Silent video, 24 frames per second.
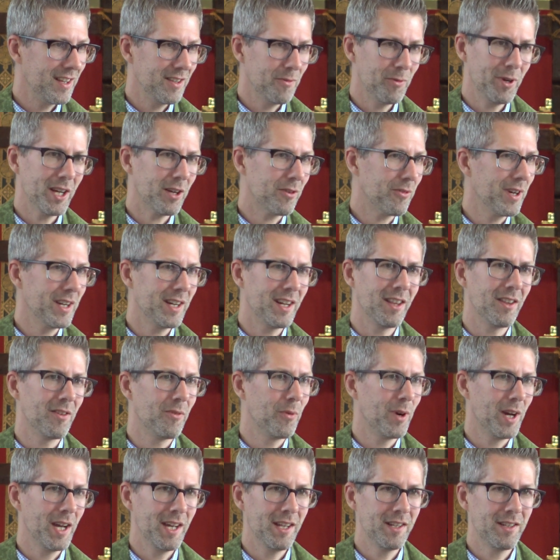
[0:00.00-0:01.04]
We agreed on the
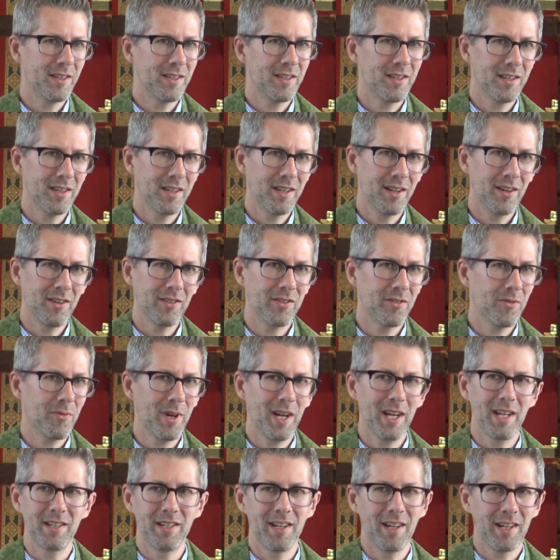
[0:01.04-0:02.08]
wage. Here's your
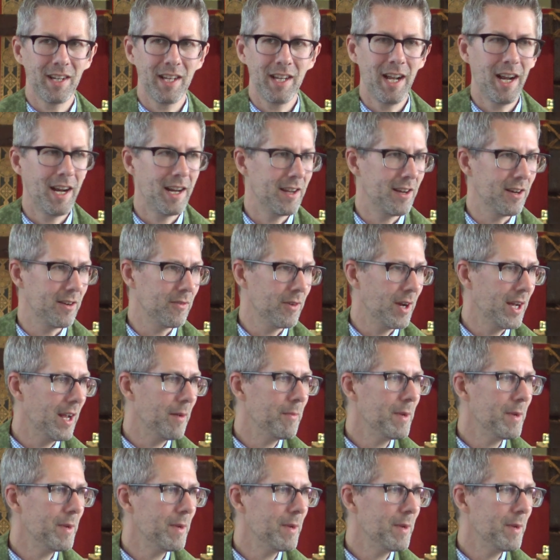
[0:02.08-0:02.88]
wage. Now get out of here. Right?